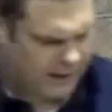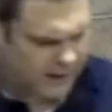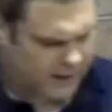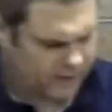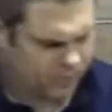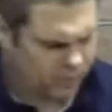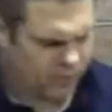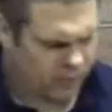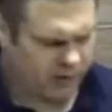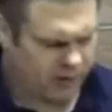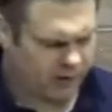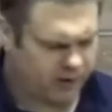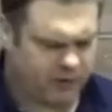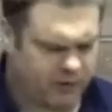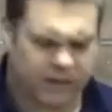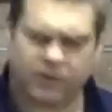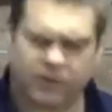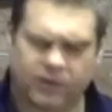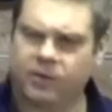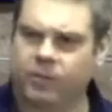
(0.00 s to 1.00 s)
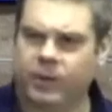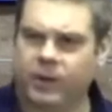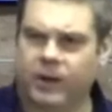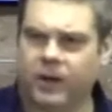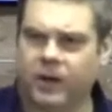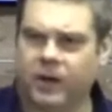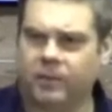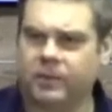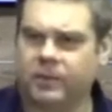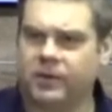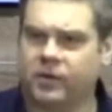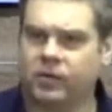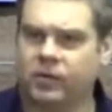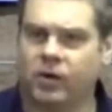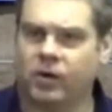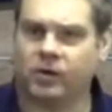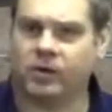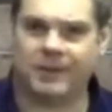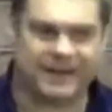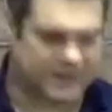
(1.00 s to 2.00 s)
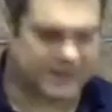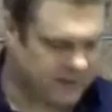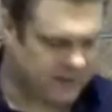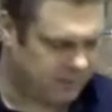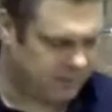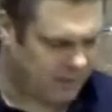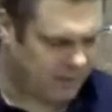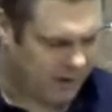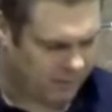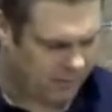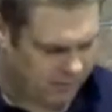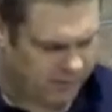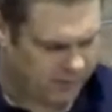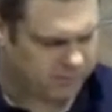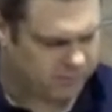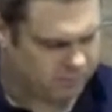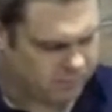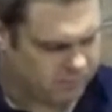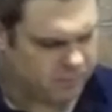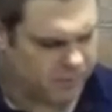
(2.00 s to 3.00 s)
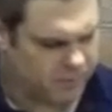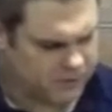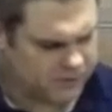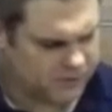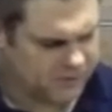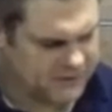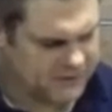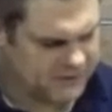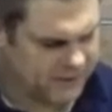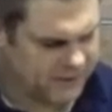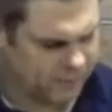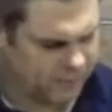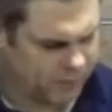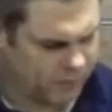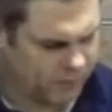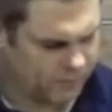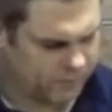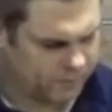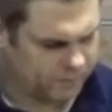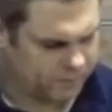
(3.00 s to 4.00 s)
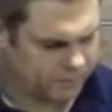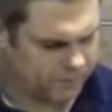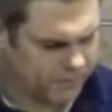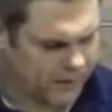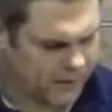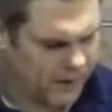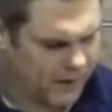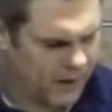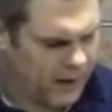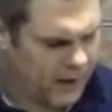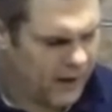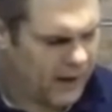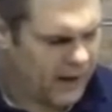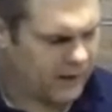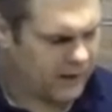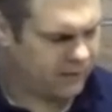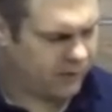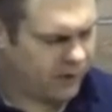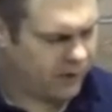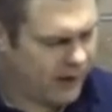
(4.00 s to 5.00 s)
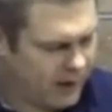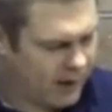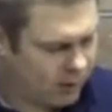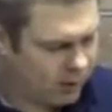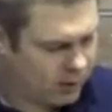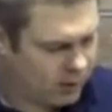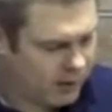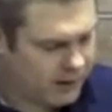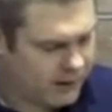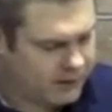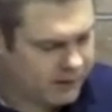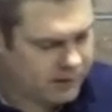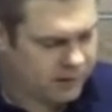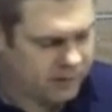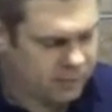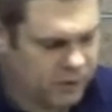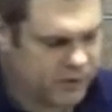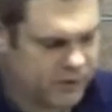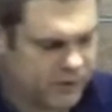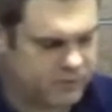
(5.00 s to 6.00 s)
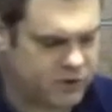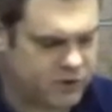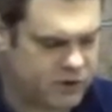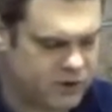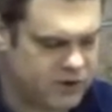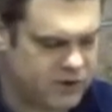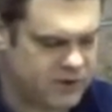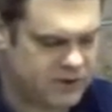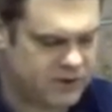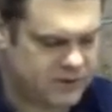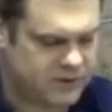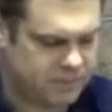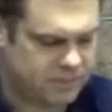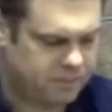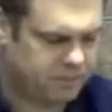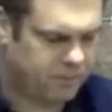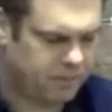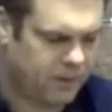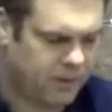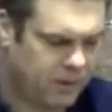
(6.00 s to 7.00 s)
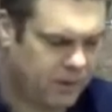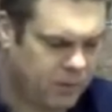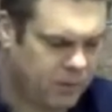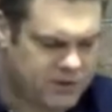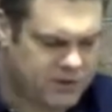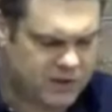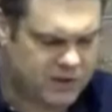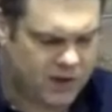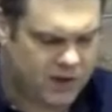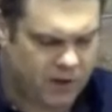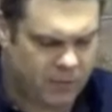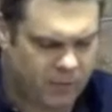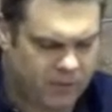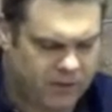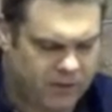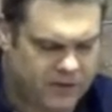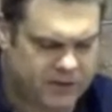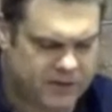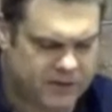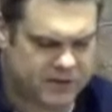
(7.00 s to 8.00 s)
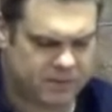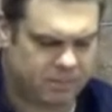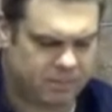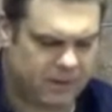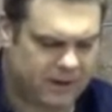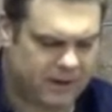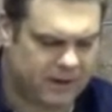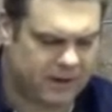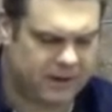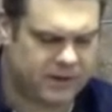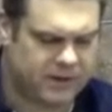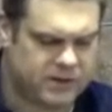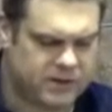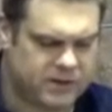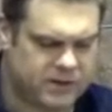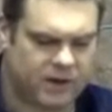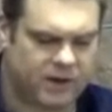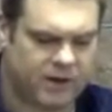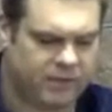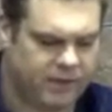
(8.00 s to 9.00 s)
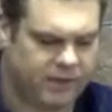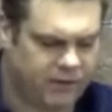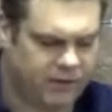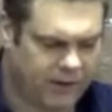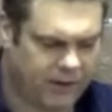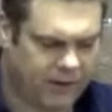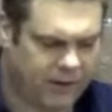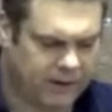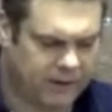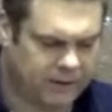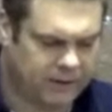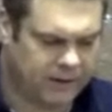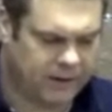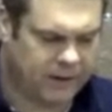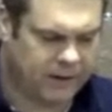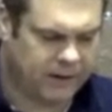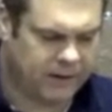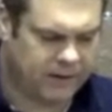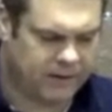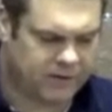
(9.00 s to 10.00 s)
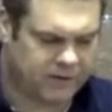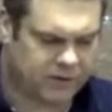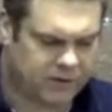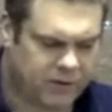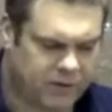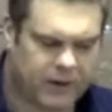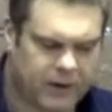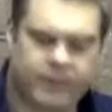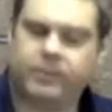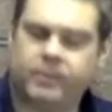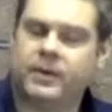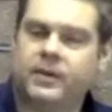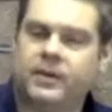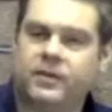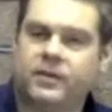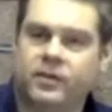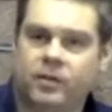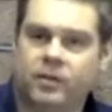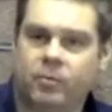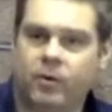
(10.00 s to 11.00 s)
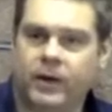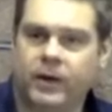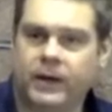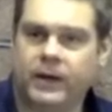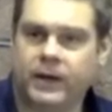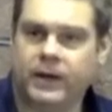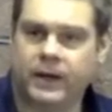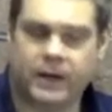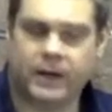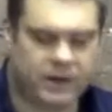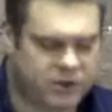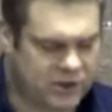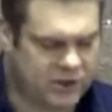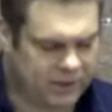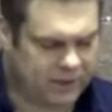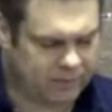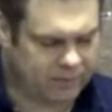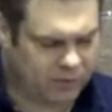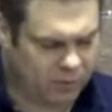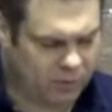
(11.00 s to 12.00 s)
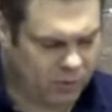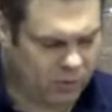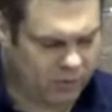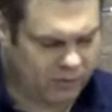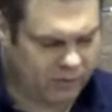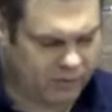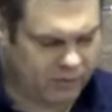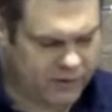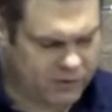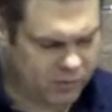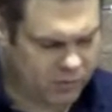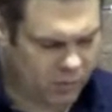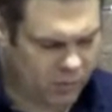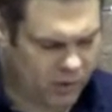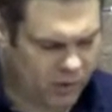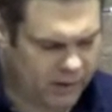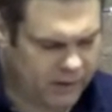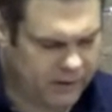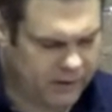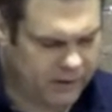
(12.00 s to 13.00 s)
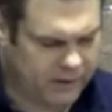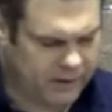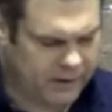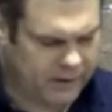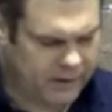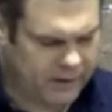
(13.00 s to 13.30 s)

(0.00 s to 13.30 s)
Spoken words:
It's one of those things that we can't be too dogmatic about, but possibly Samuel. As for an outline to the book of Judges, we start with the disobedience of Israel, described in summary in chapter 1, verse 1,